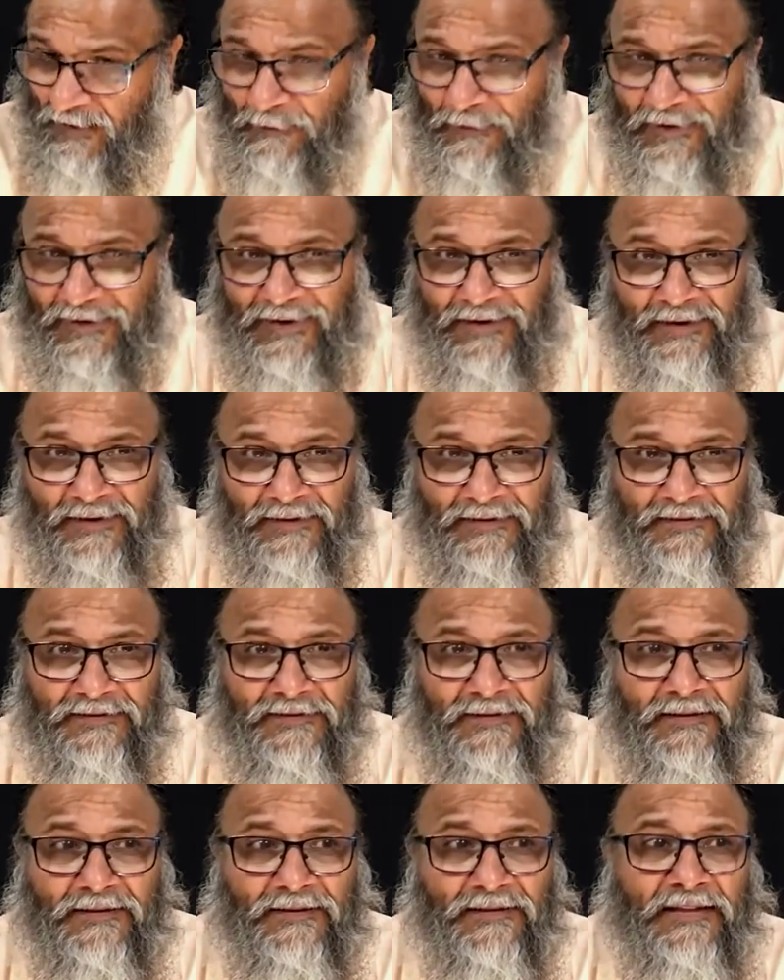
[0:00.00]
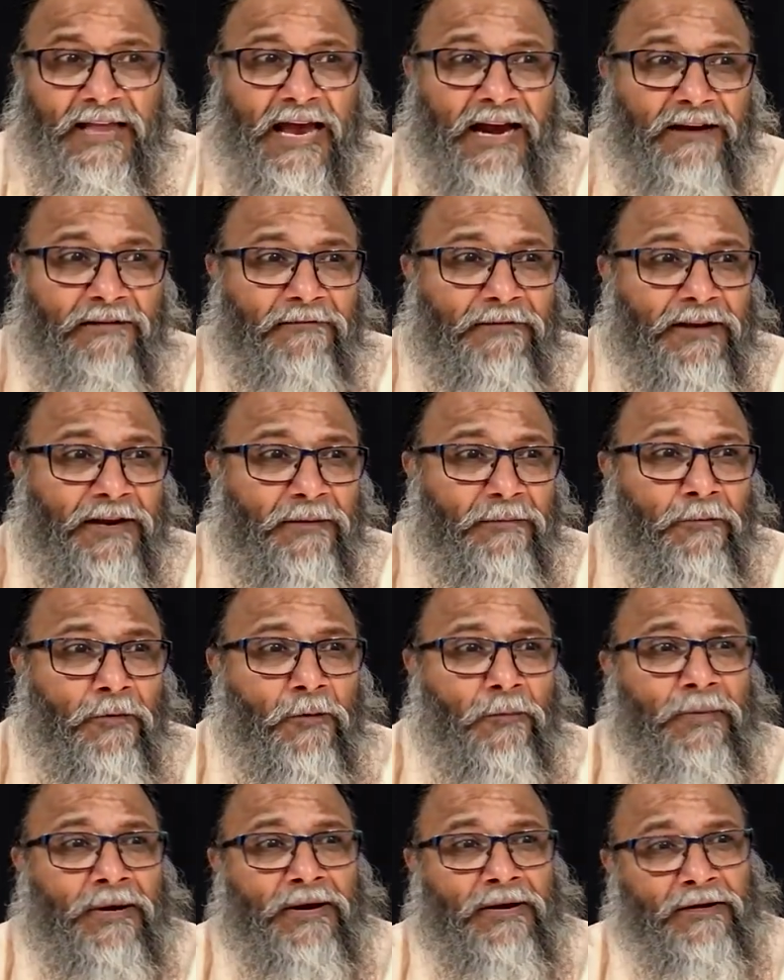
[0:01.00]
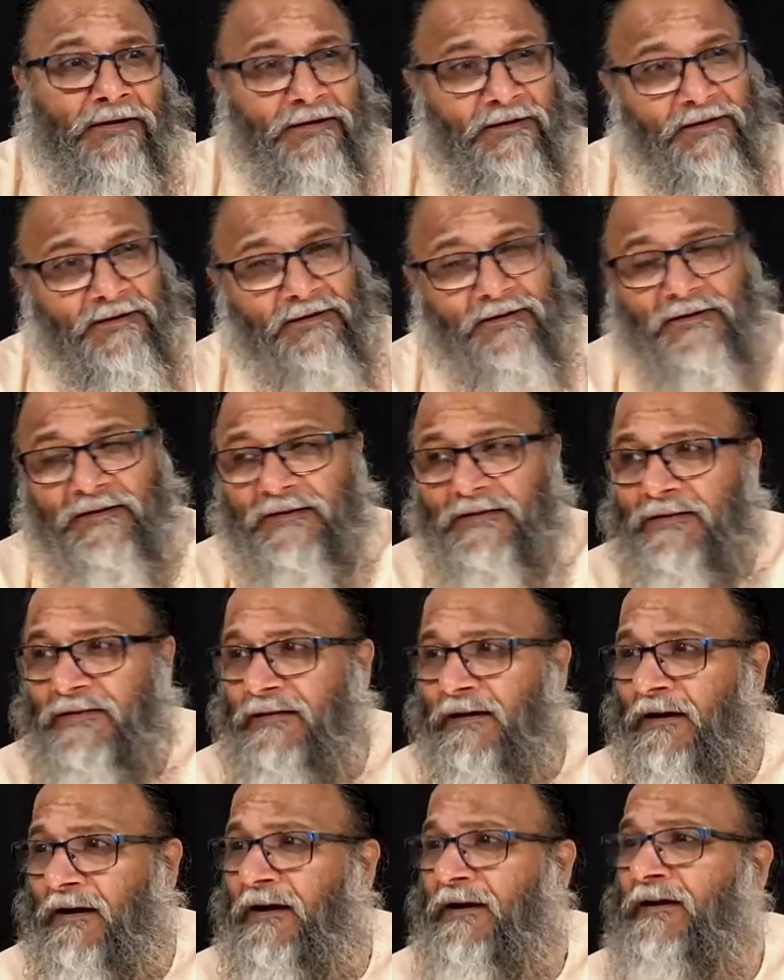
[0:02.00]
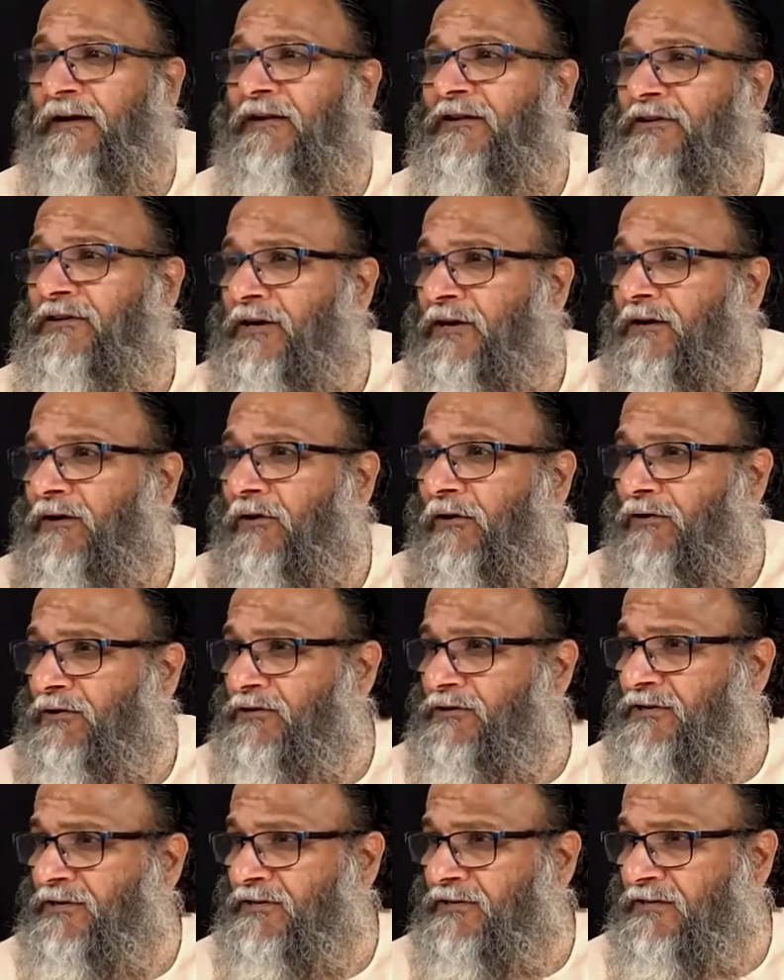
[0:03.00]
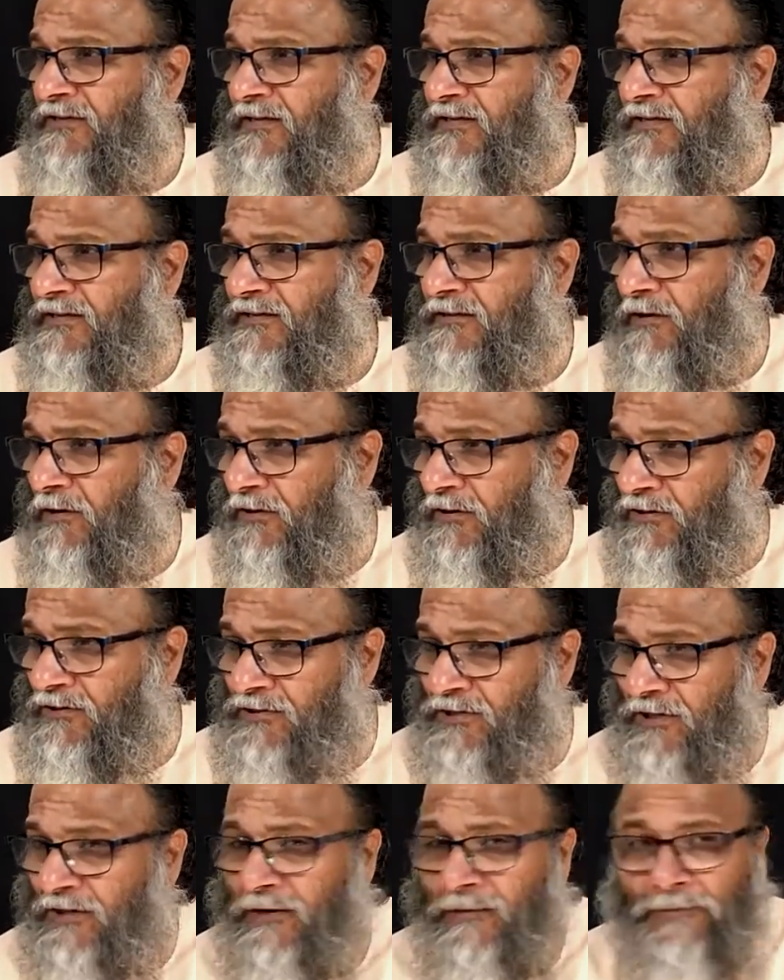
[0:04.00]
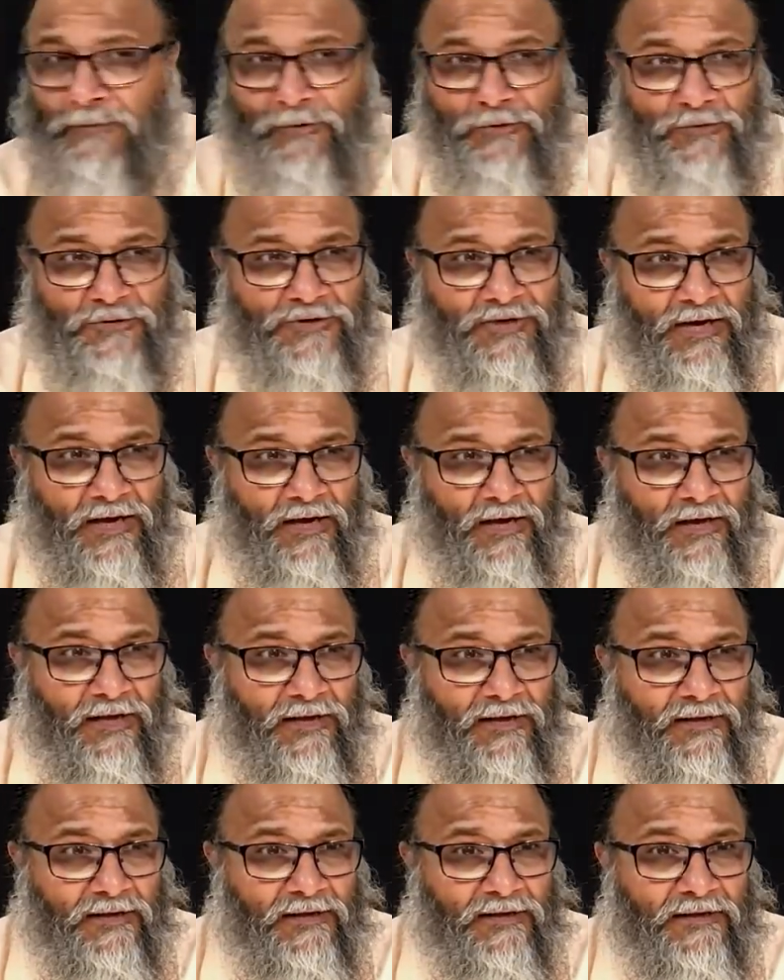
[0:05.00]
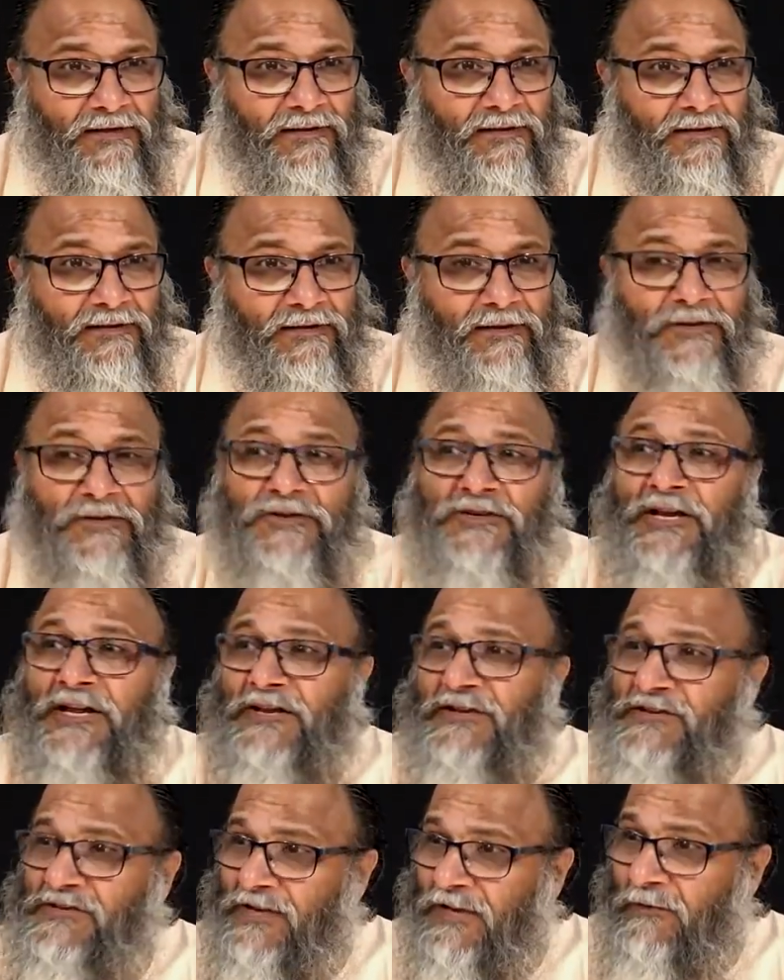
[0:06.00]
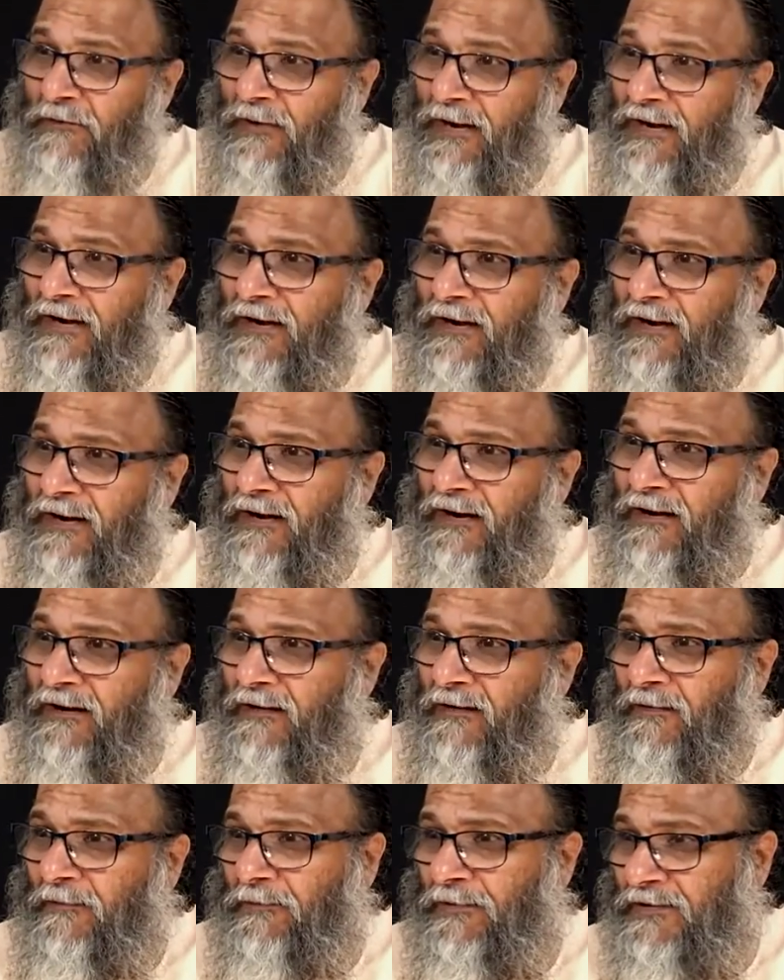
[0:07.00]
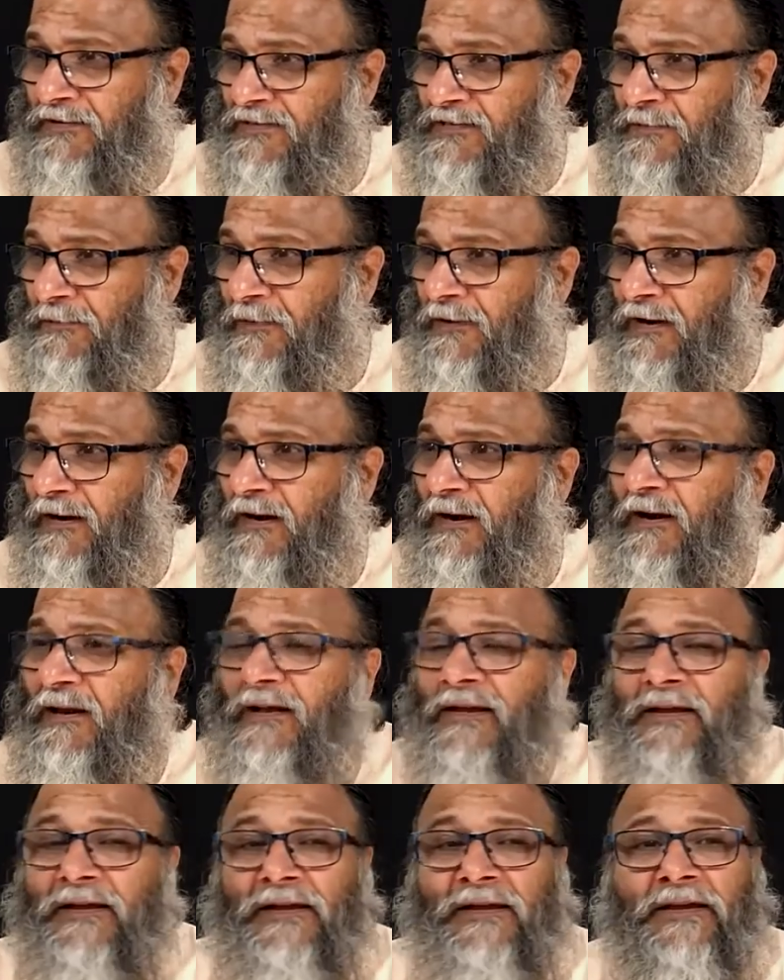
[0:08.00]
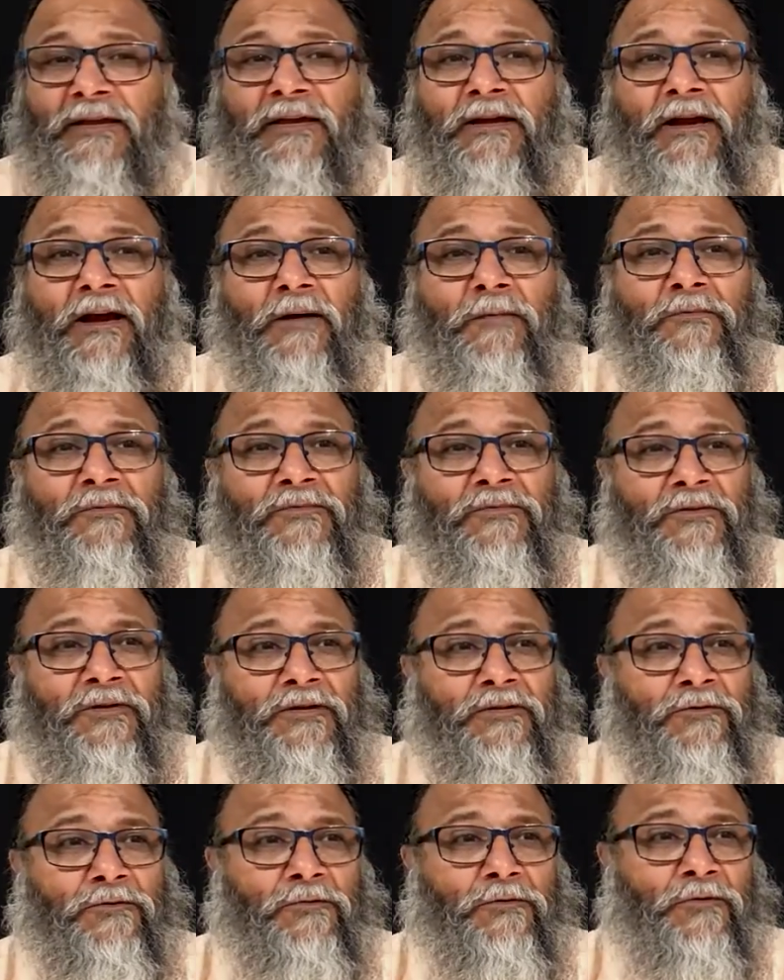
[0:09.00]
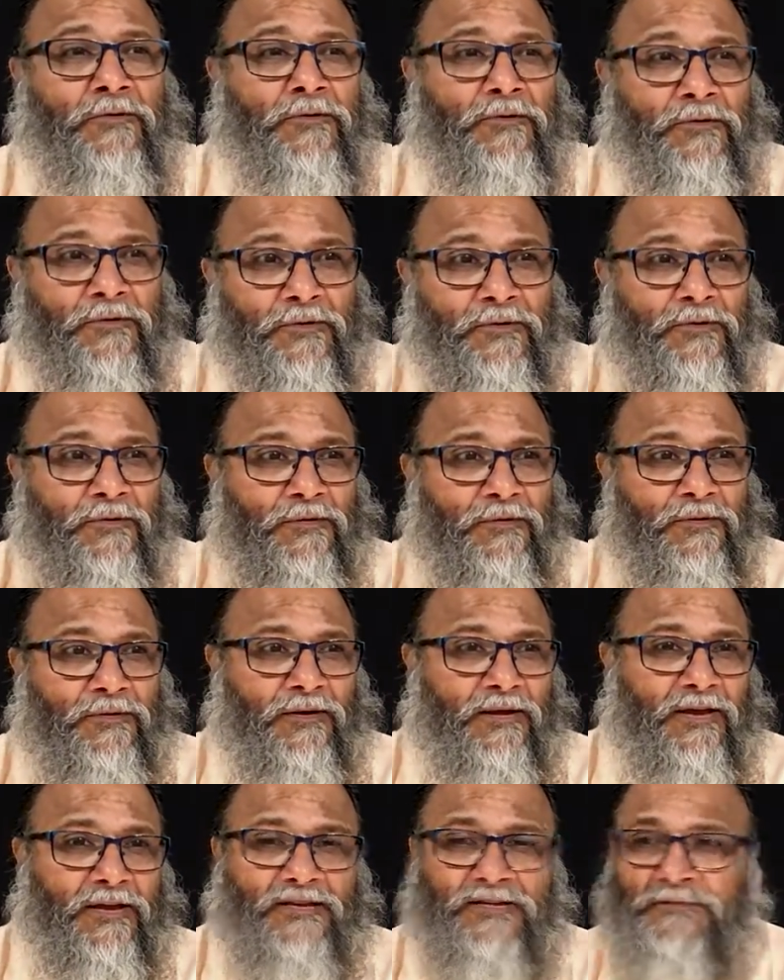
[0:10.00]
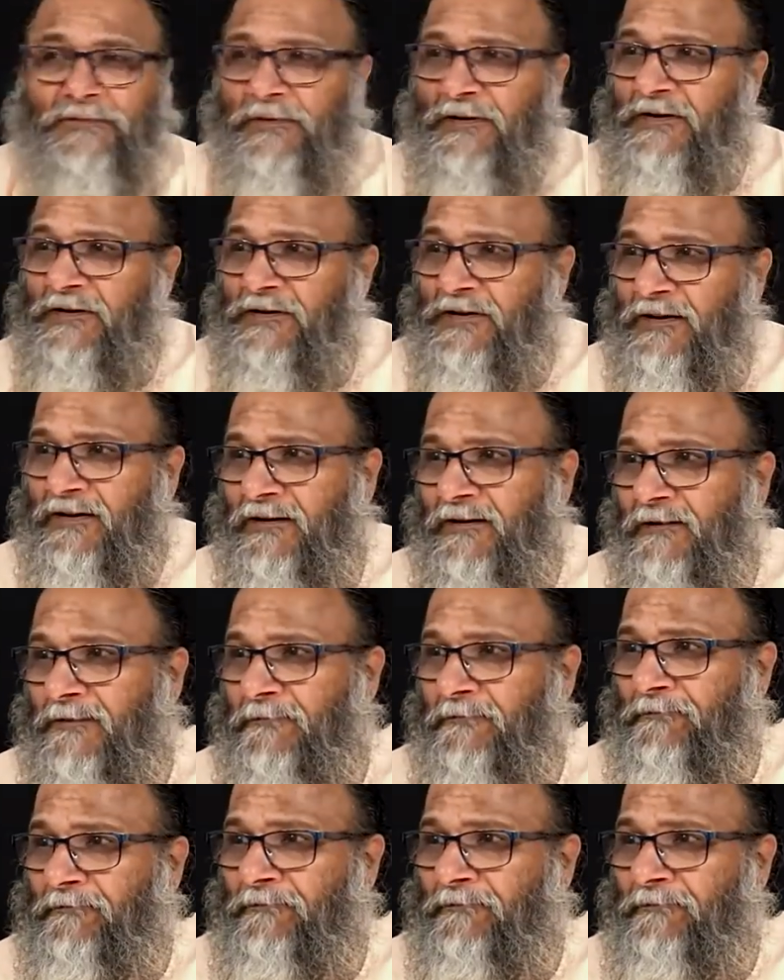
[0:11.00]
Simultaneous, that very moment, the conditioned consciousness or Kshara Purusha, the changing one principle, he comes into expression.